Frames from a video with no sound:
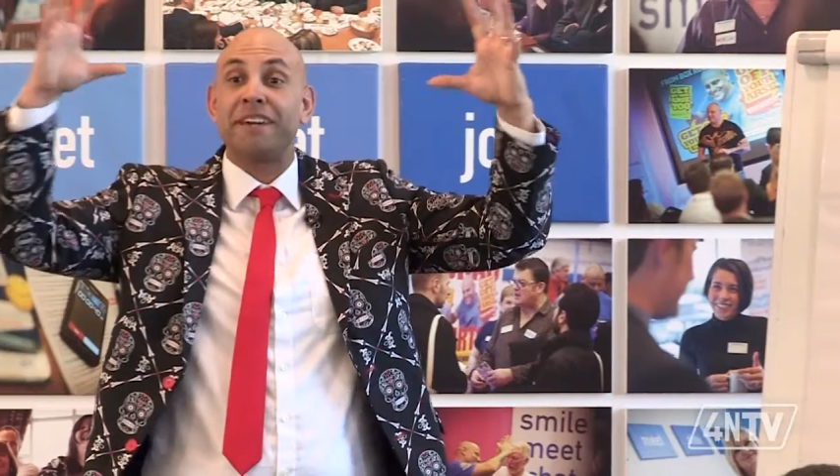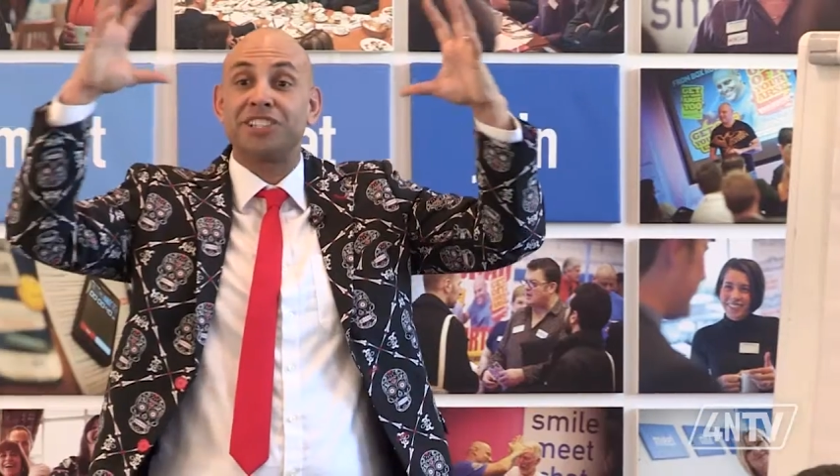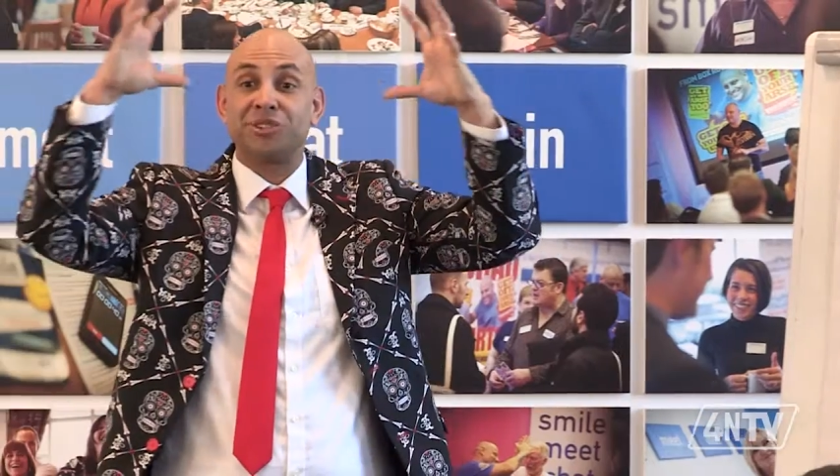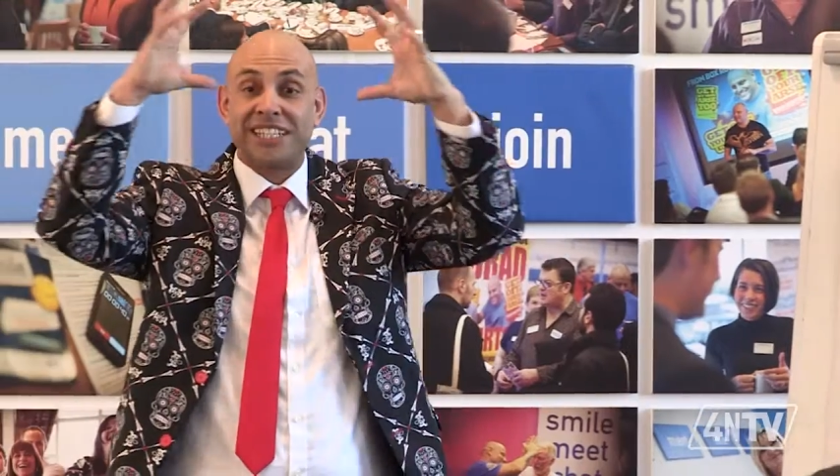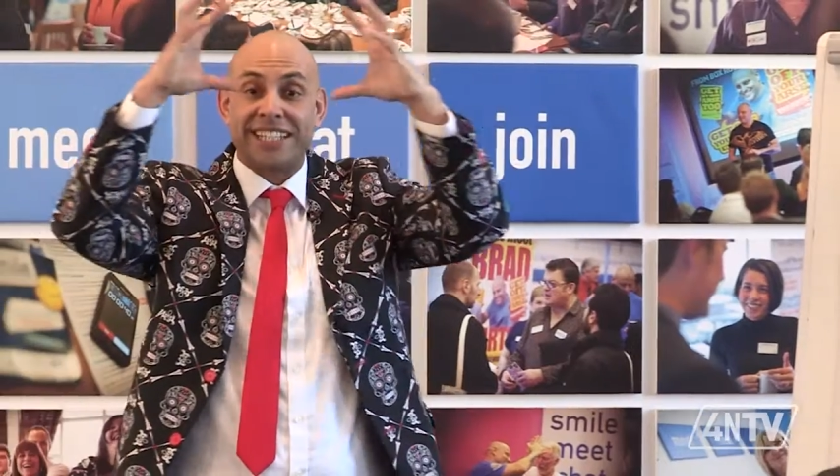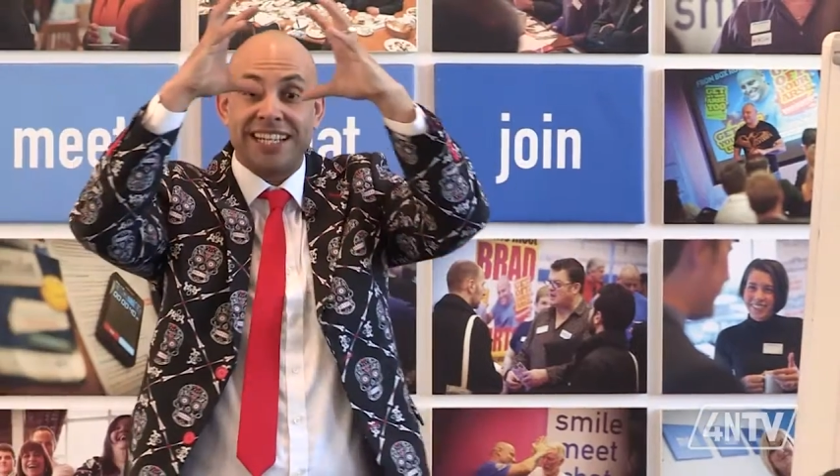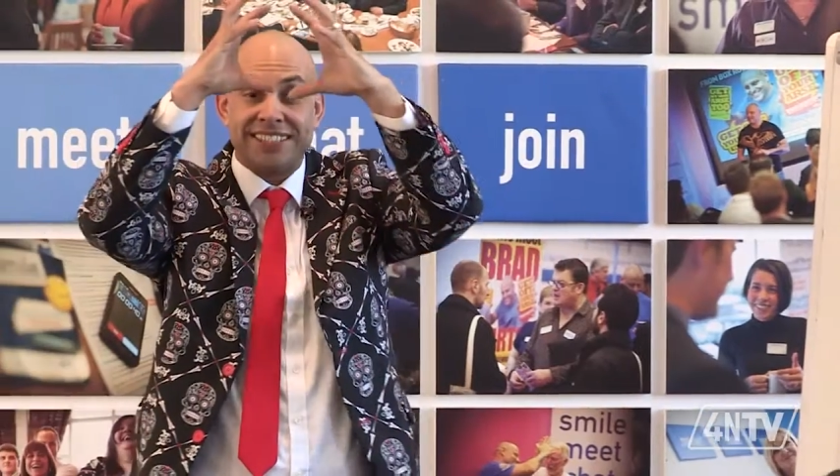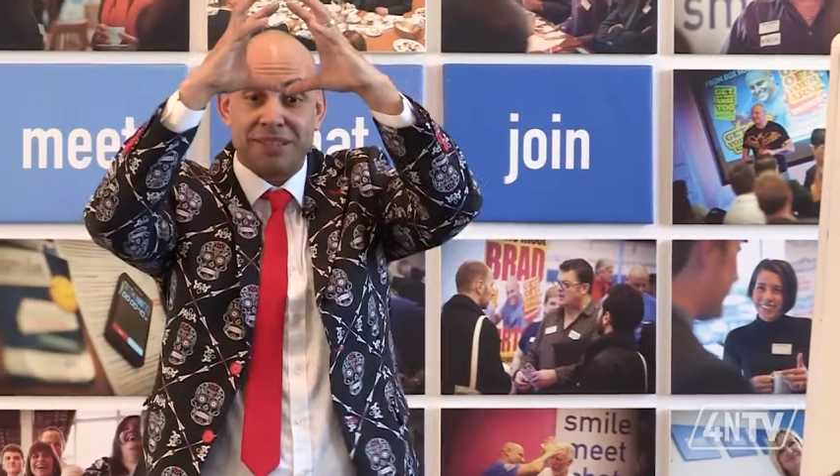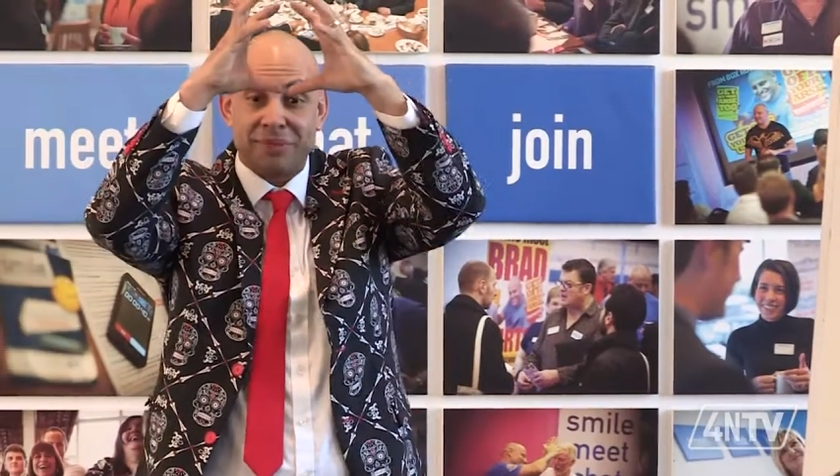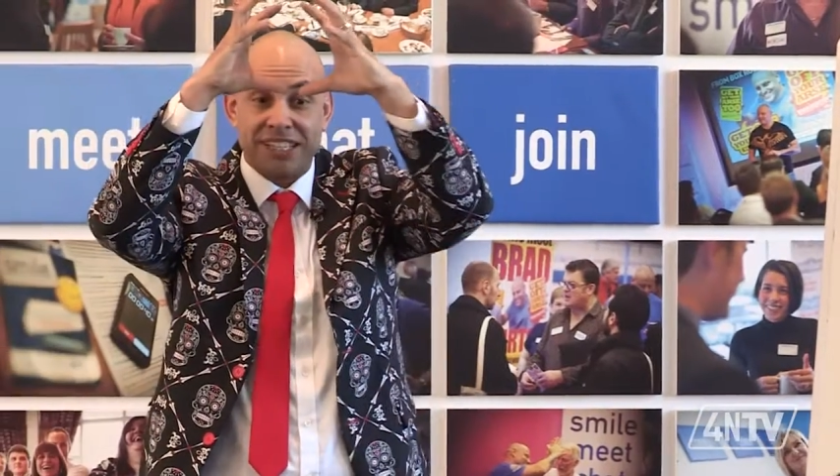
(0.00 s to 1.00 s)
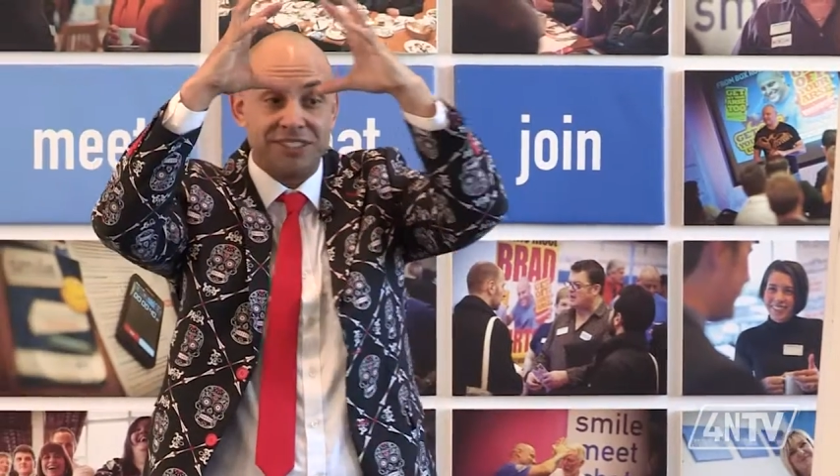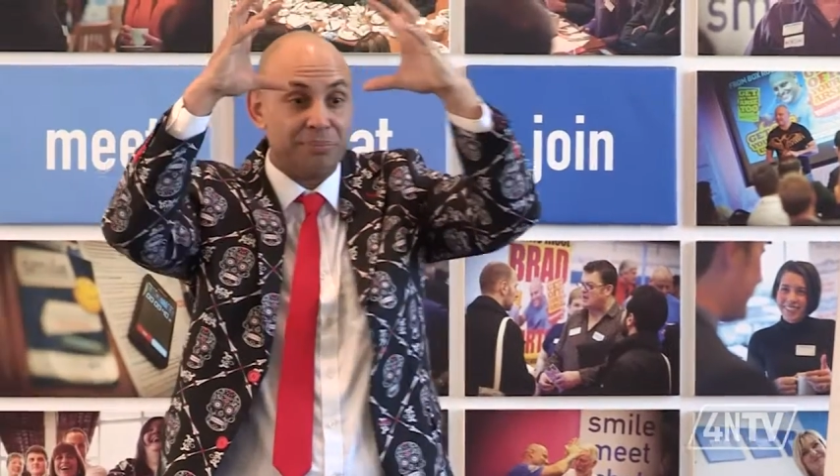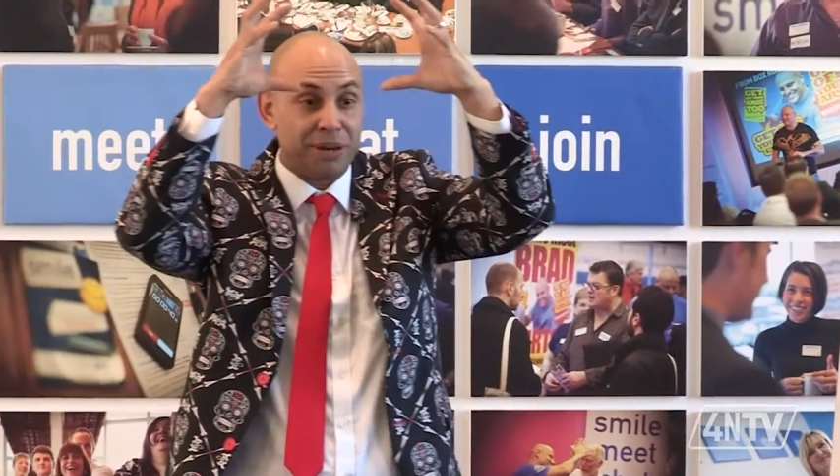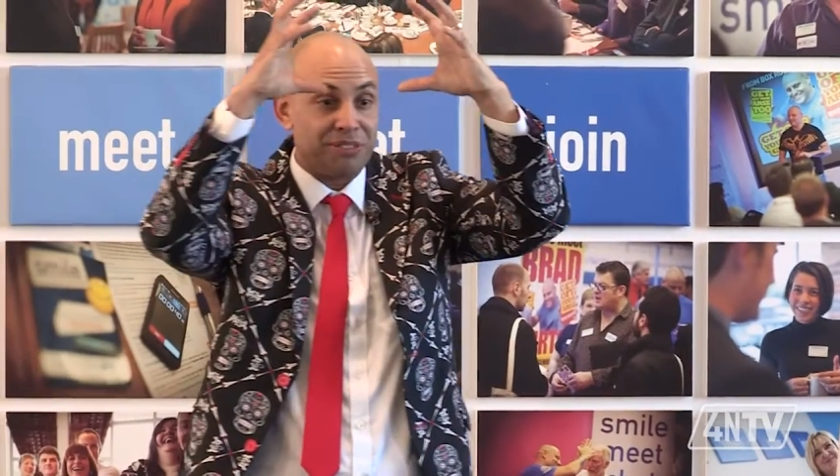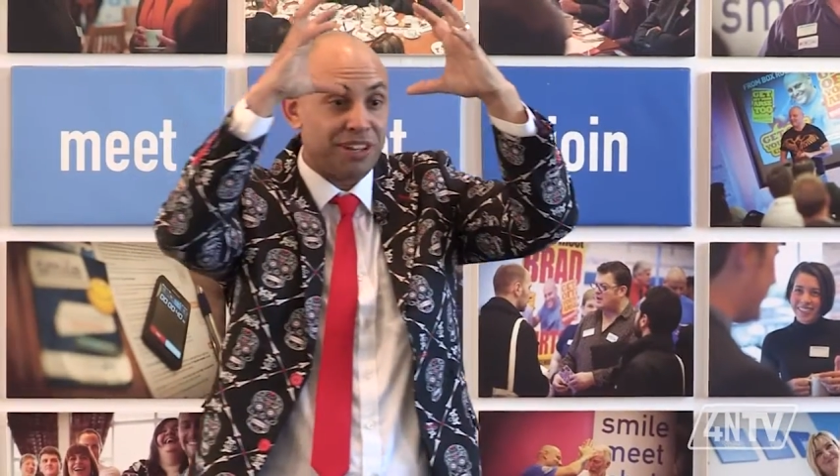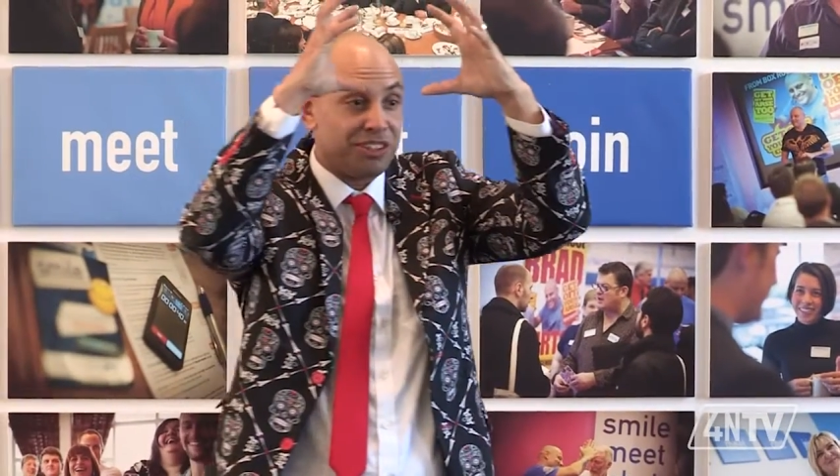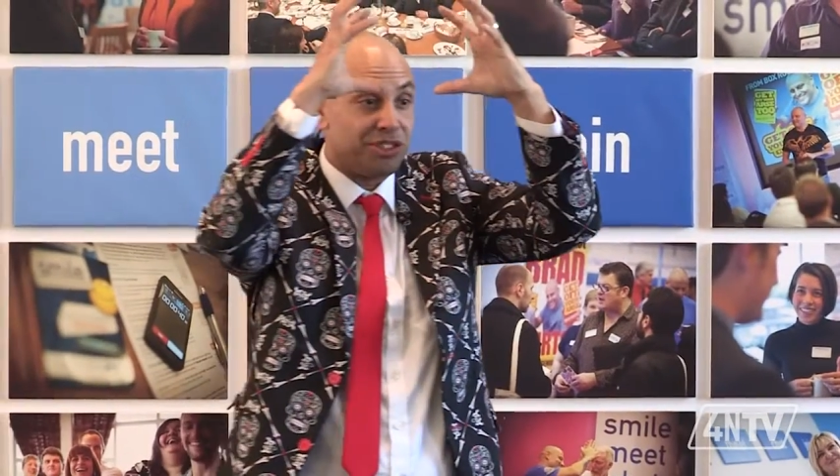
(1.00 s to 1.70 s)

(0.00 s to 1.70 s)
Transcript: A joint tenancy means you both